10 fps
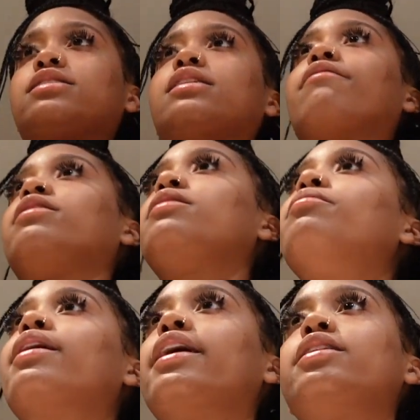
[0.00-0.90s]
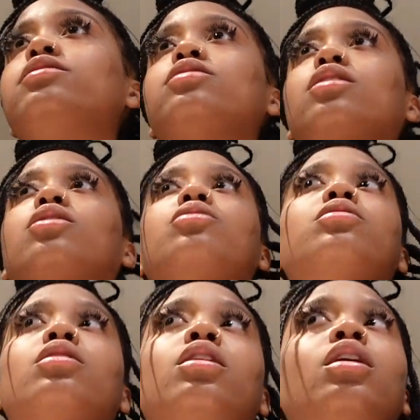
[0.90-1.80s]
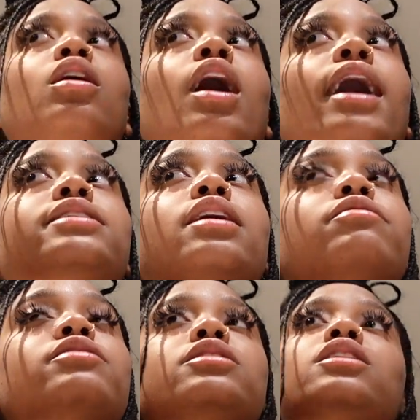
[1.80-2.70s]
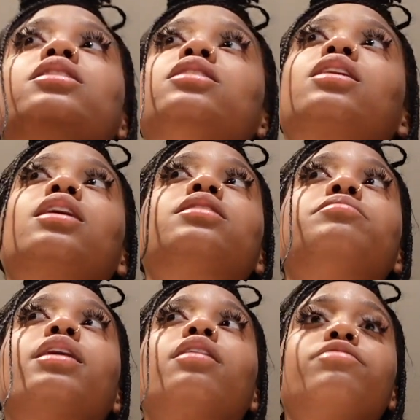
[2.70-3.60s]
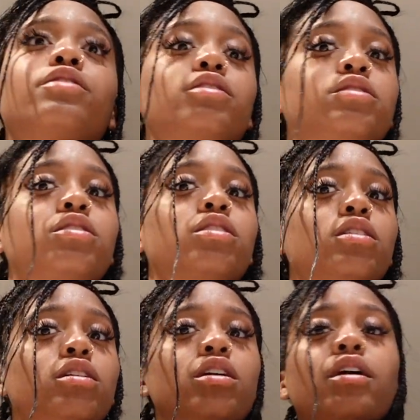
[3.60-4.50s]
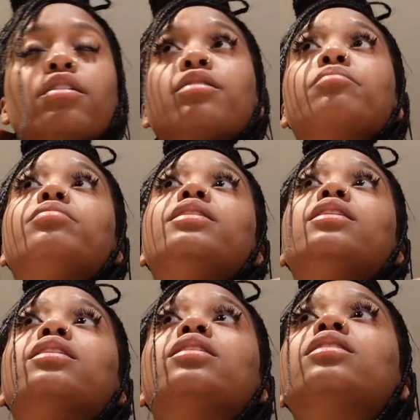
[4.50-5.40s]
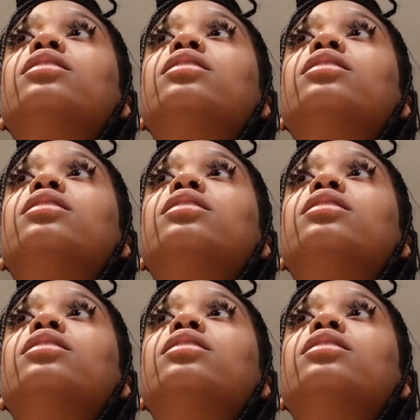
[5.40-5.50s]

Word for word: 70 braids, so I definitely needed to cut them down for this to be